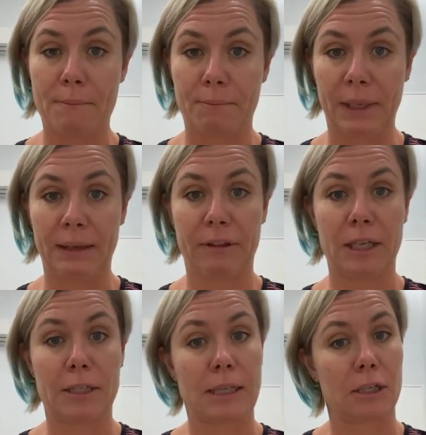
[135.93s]
believe that
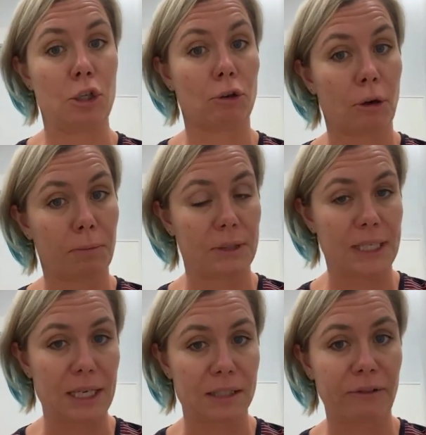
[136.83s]
it has a
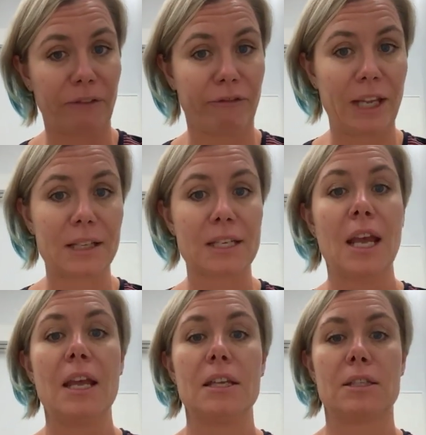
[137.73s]
neuroprotective effect,
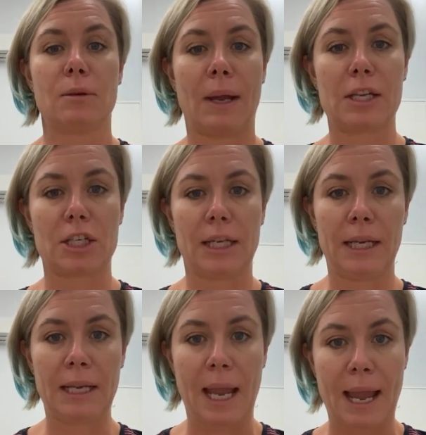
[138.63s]
so
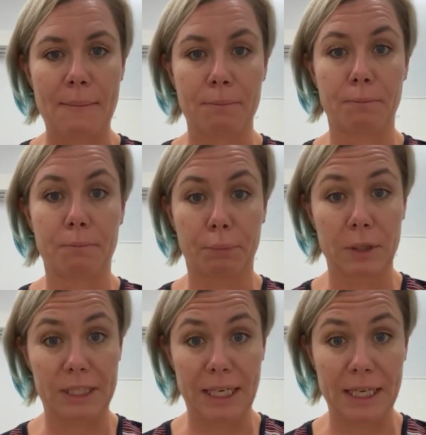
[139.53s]
actually
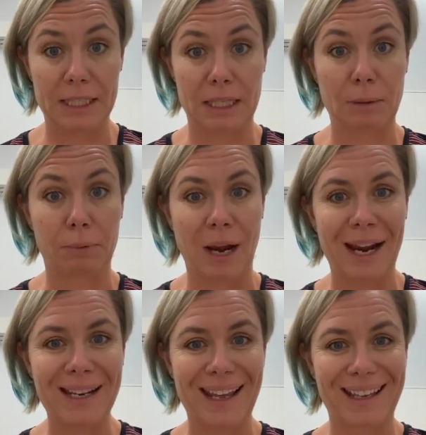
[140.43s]
protects the
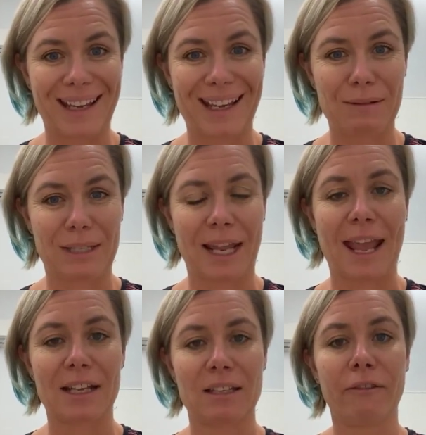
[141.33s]
brain and keeps it
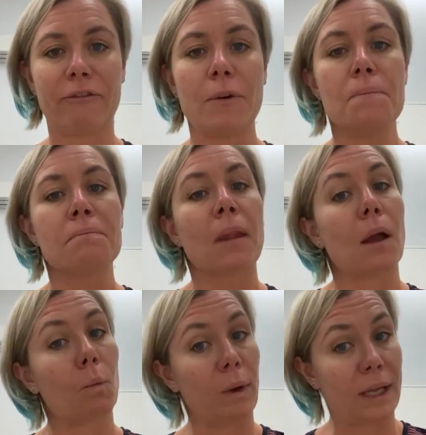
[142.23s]
active.
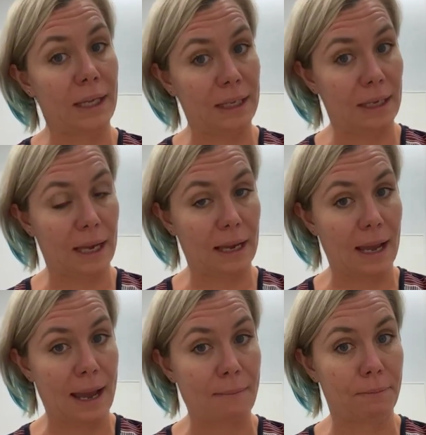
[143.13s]
We
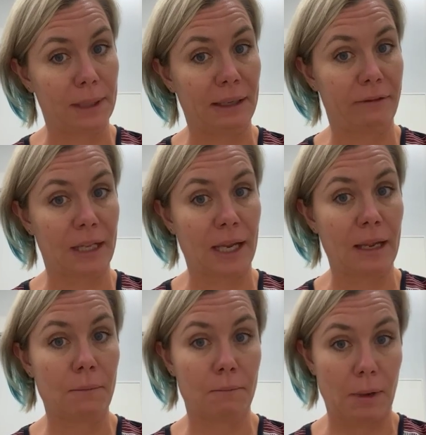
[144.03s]
believe that
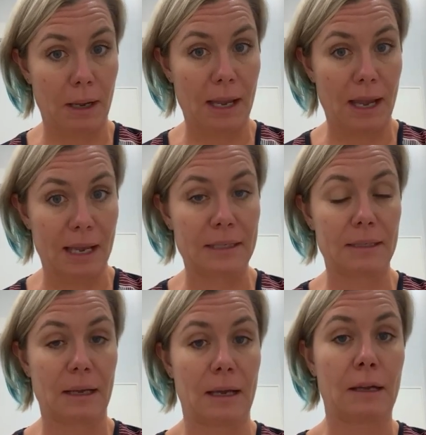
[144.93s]
it has,
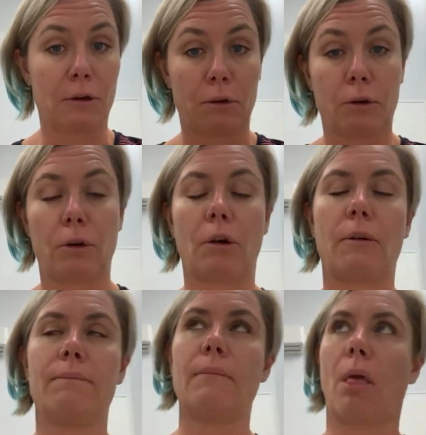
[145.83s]

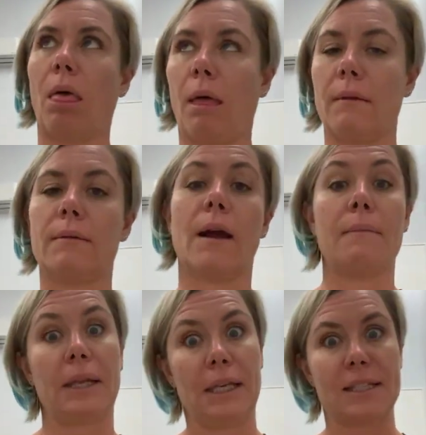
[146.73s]

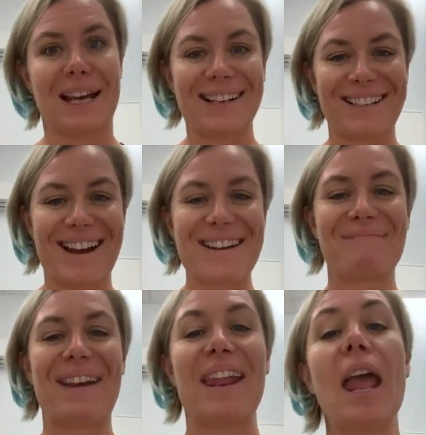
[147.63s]
I'm getting tongue-tied,
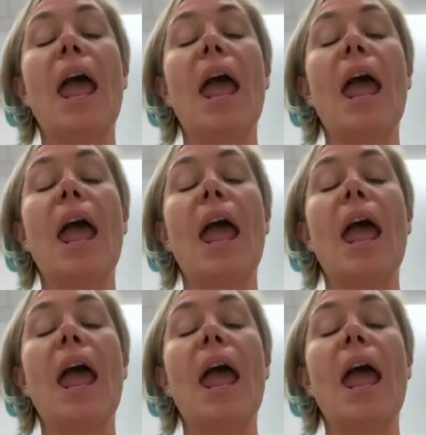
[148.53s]
but